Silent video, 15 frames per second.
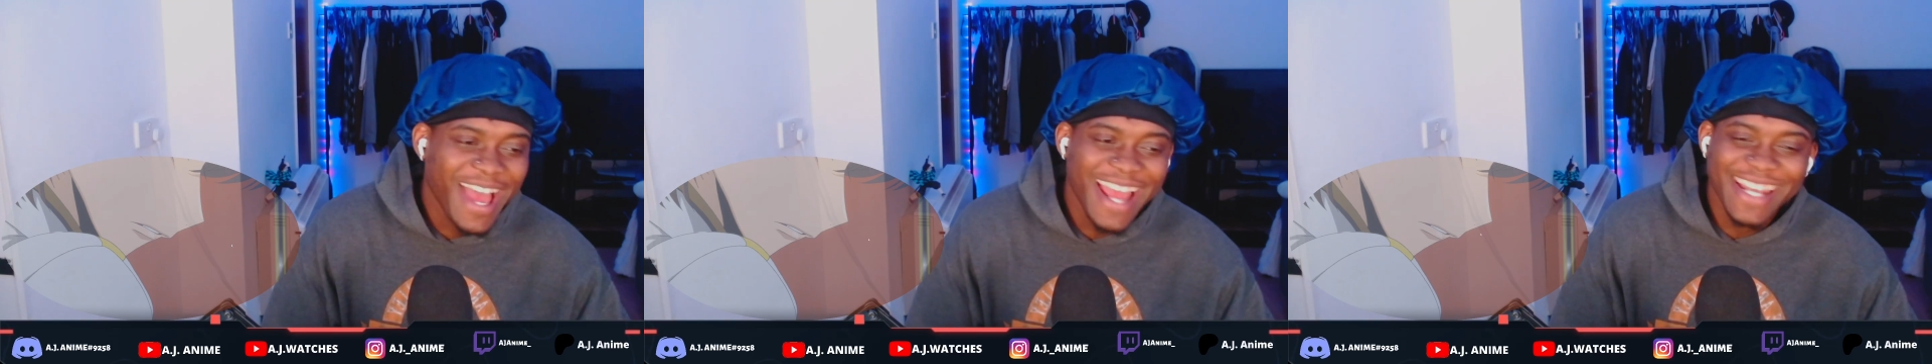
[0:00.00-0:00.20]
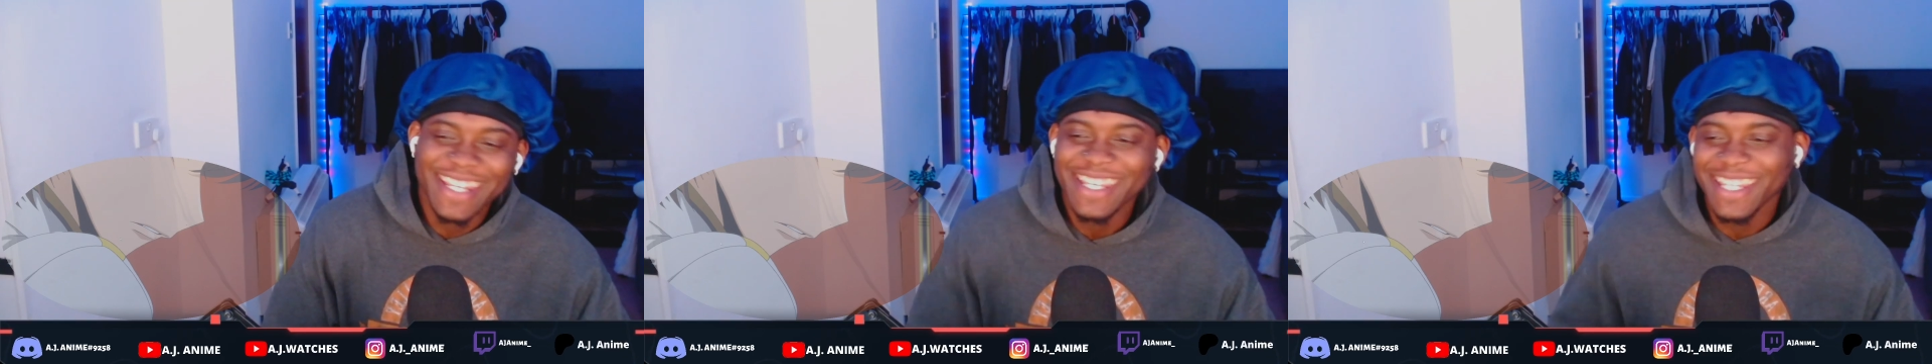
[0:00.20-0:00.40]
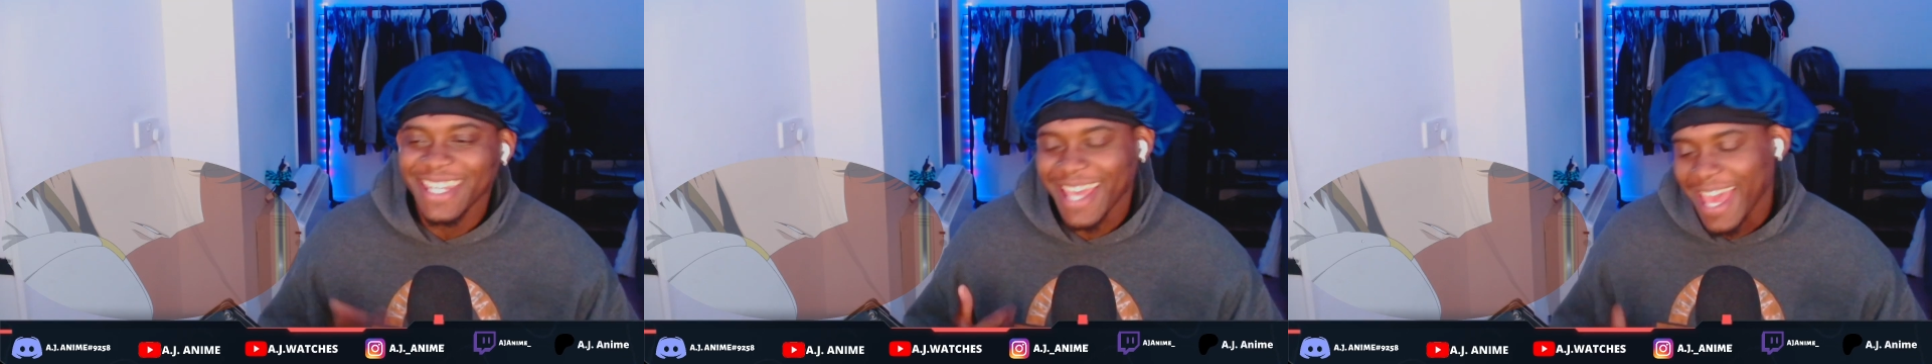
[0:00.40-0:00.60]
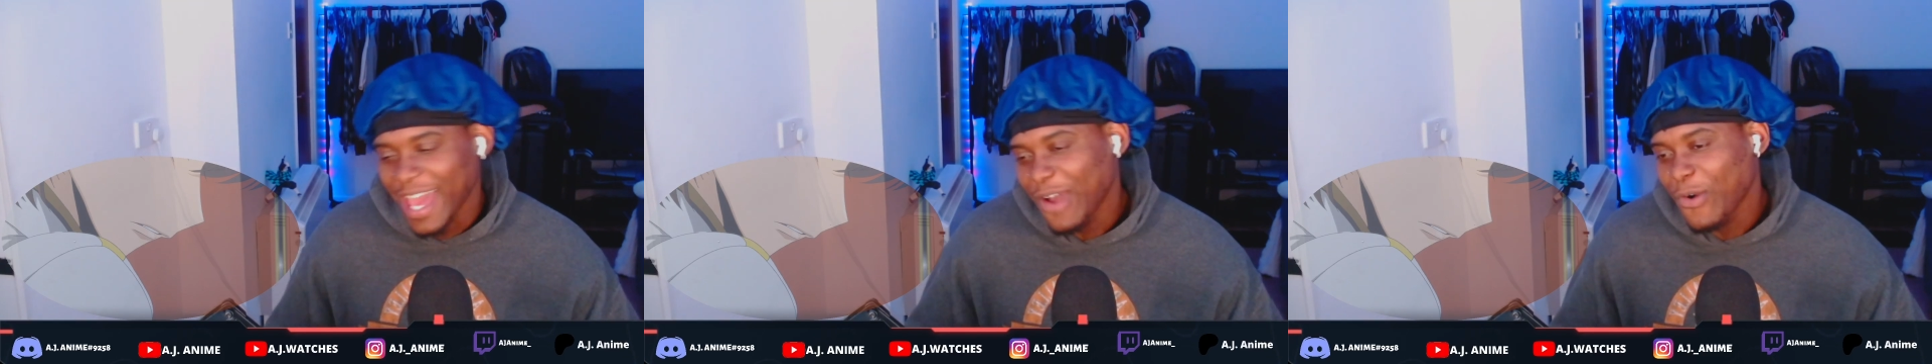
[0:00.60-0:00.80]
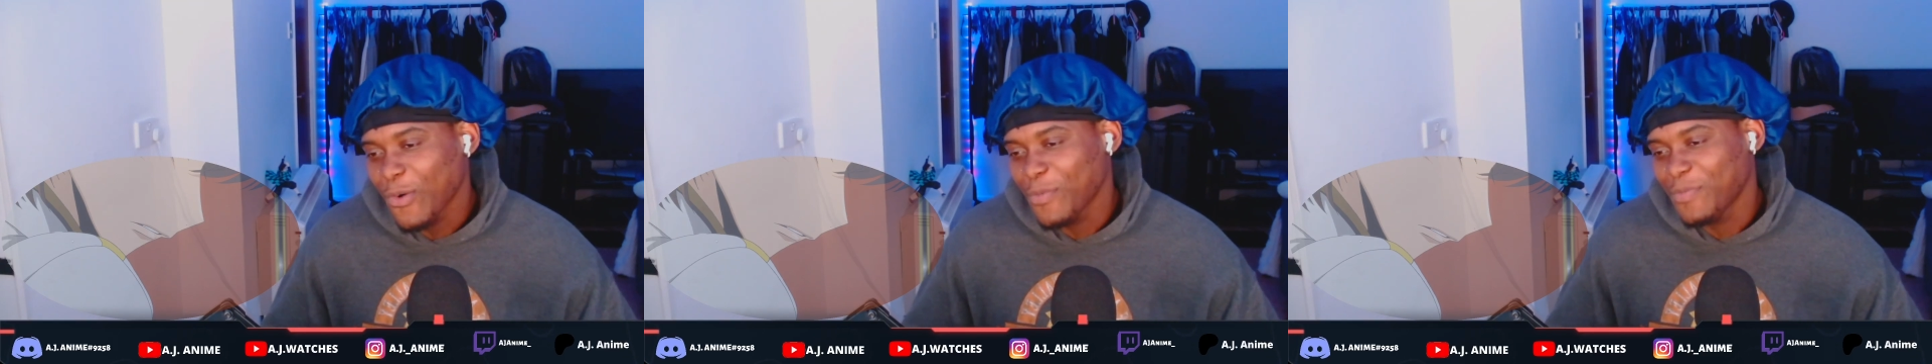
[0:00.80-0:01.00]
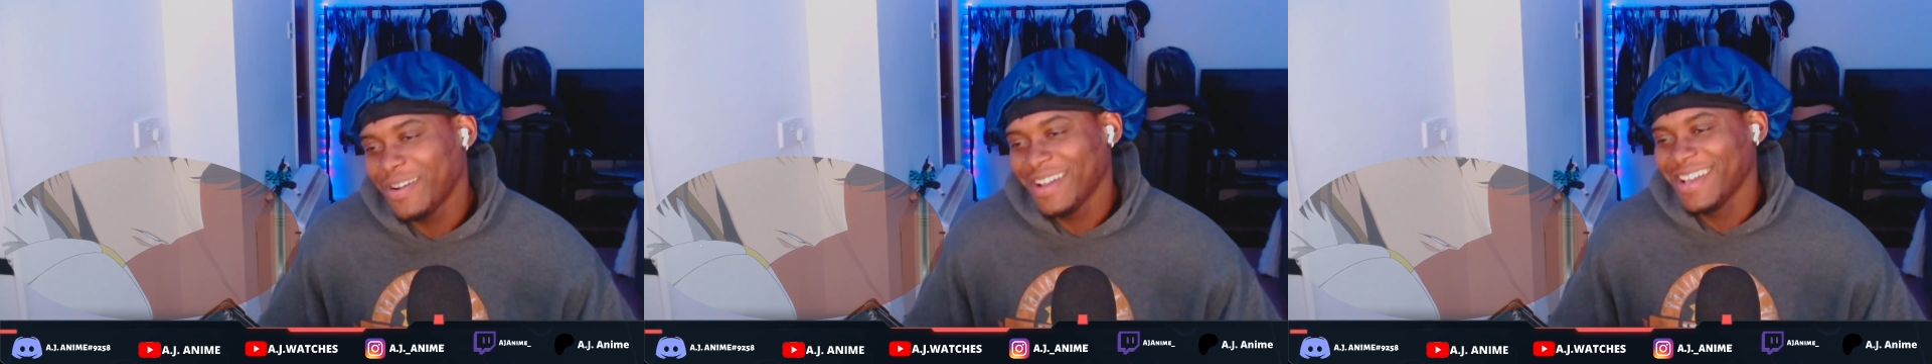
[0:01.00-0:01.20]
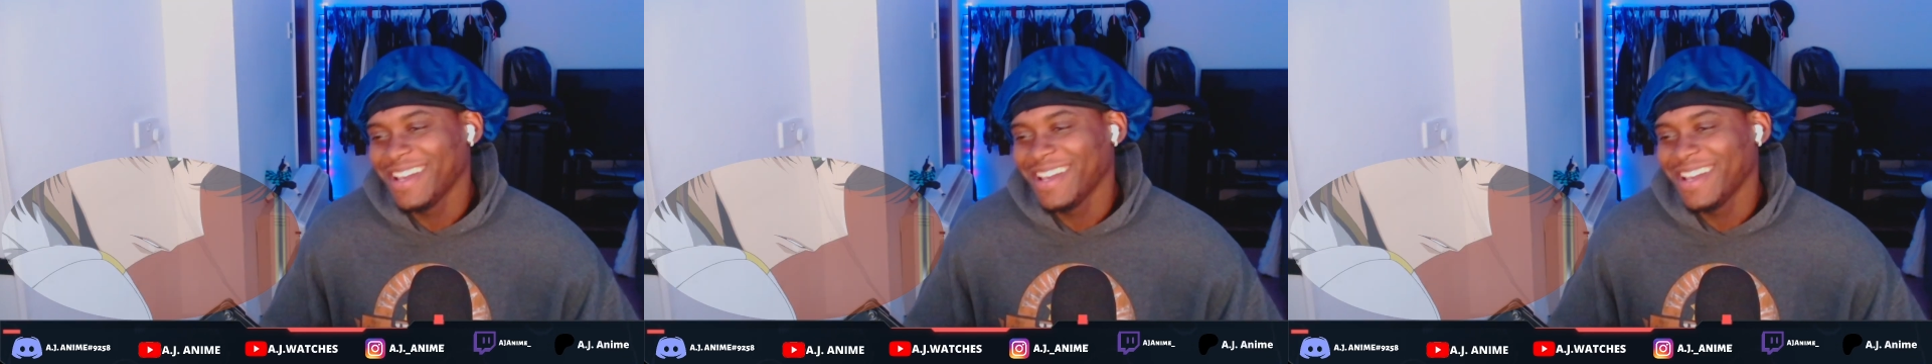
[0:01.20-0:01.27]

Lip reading: I need help.